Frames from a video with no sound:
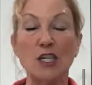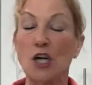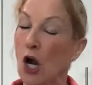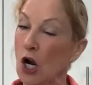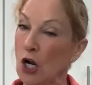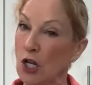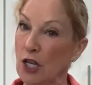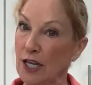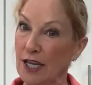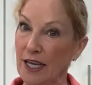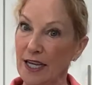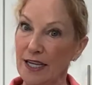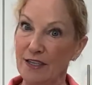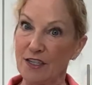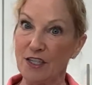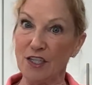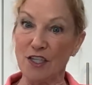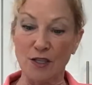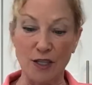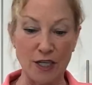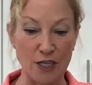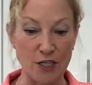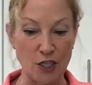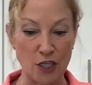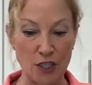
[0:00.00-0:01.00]
garlicky. It's
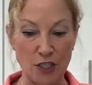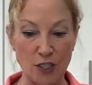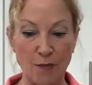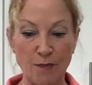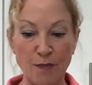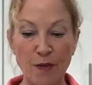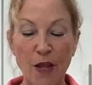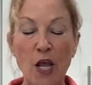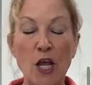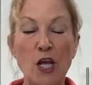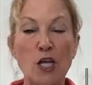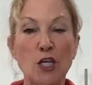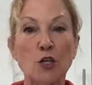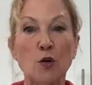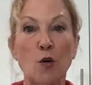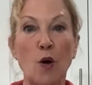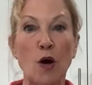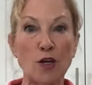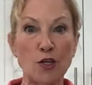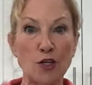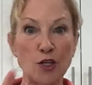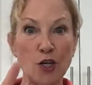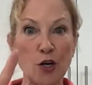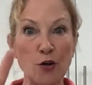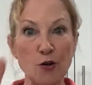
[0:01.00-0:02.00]
delicious. So I'll
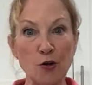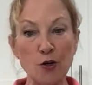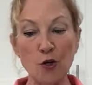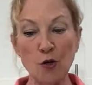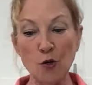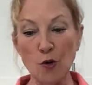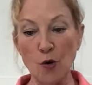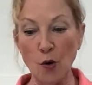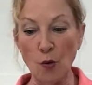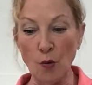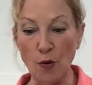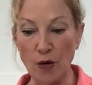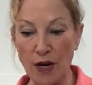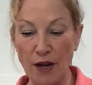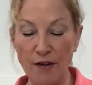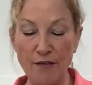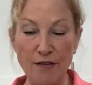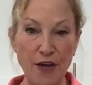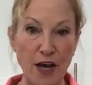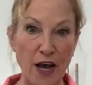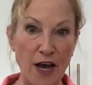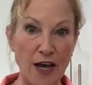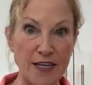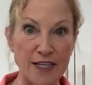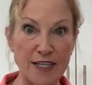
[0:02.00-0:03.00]
show you what I've
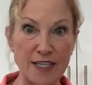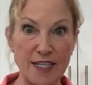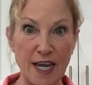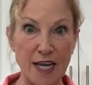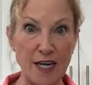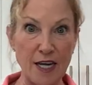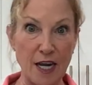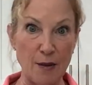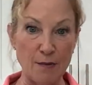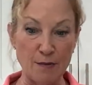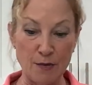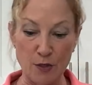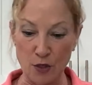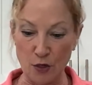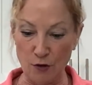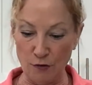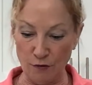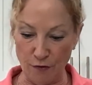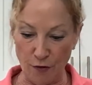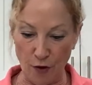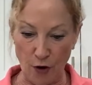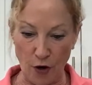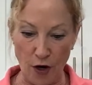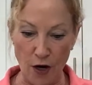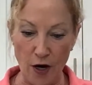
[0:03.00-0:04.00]
got set up so
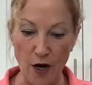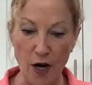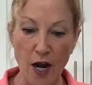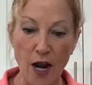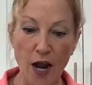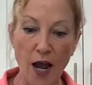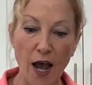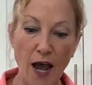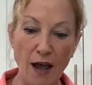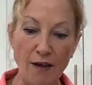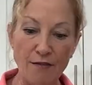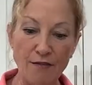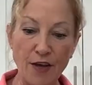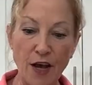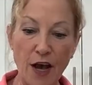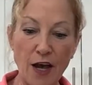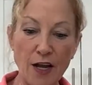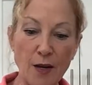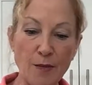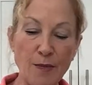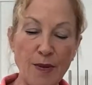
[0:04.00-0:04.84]
far. I've got a